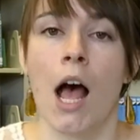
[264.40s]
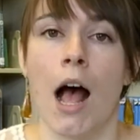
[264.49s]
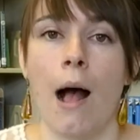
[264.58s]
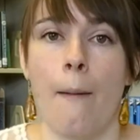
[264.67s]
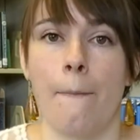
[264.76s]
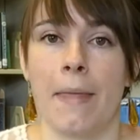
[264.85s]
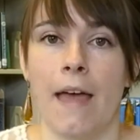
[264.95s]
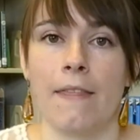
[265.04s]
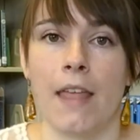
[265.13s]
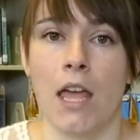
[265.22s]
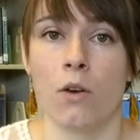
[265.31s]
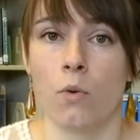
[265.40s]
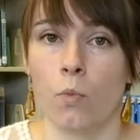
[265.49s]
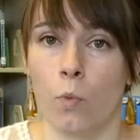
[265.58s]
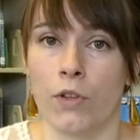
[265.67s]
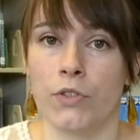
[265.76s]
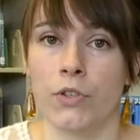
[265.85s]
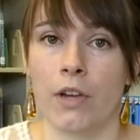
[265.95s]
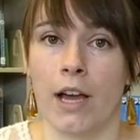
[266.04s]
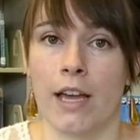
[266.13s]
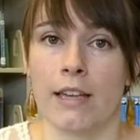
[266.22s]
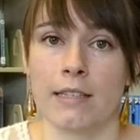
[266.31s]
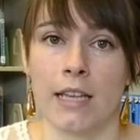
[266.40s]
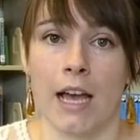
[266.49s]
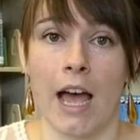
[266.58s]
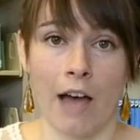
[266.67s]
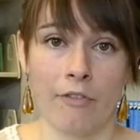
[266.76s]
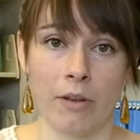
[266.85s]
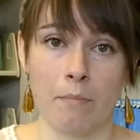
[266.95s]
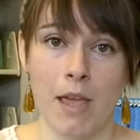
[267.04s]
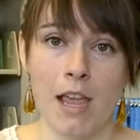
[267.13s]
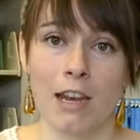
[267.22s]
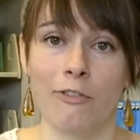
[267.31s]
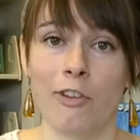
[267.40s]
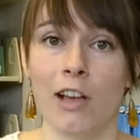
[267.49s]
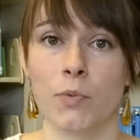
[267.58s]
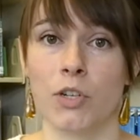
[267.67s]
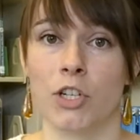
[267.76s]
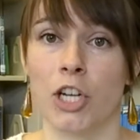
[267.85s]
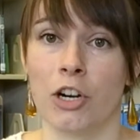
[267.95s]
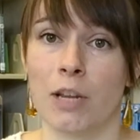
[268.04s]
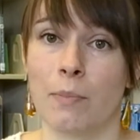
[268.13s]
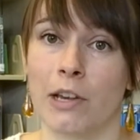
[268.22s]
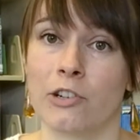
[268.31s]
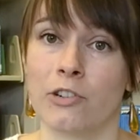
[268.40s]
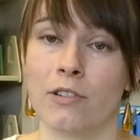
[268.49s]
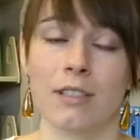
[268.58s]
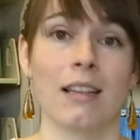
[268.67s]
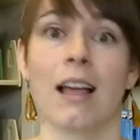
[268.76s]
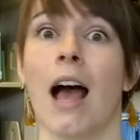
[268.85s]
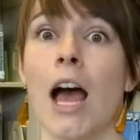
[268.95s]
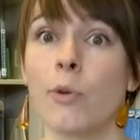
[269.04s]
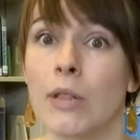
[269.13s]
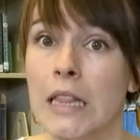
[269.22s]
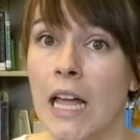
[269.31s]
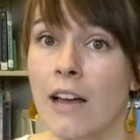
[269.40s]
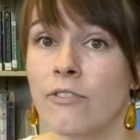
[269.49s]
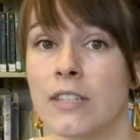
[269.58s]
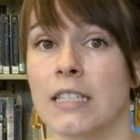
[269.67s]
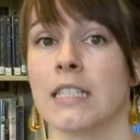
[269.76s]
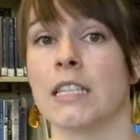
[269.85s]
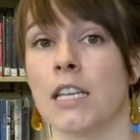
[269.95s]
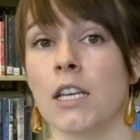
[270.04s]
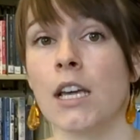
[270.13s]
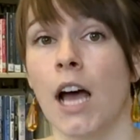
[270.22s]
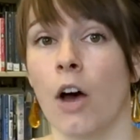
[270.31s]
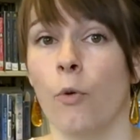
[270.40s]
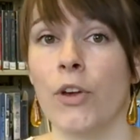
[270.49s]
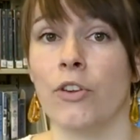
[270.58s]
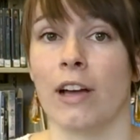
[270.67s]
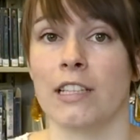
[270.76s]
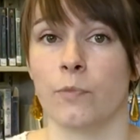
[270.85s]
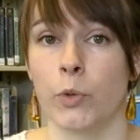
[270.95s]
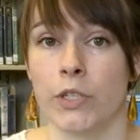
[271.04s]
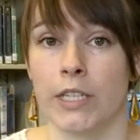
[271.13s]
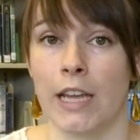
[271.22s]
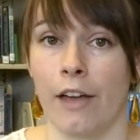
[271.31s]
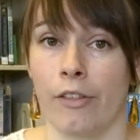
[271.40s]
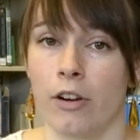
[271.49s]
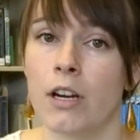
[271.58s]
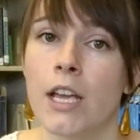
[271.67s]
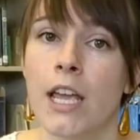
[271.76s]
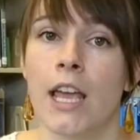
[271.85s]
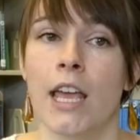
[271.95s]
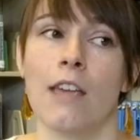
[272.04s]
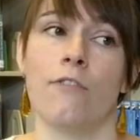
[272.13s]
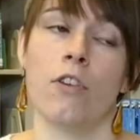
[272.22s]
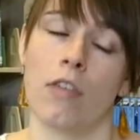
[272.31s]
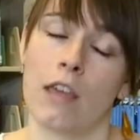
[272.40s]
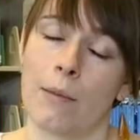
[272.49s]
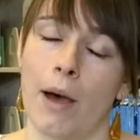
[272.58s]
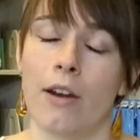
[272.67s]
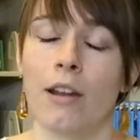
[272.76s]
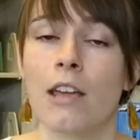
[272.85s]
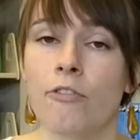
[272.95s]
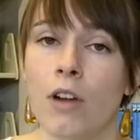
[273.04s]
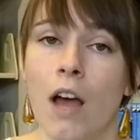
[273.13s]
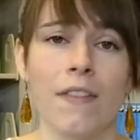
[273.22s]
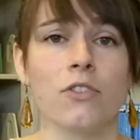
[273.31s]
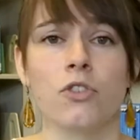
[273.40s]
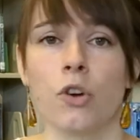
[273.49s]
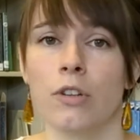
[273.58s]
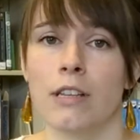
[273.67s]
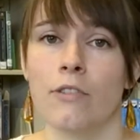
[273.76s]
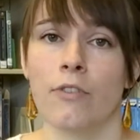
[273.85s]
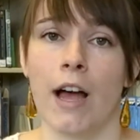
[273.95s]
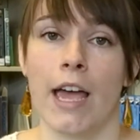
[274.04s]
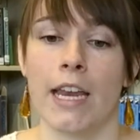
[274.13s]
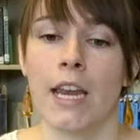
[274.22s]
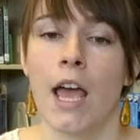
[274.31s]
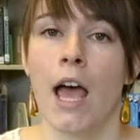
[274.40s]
And then once you guys have it made, if you guys want to share any pictures, I would love to see what you guys have put together, if you think about it. If not, that's totally fine.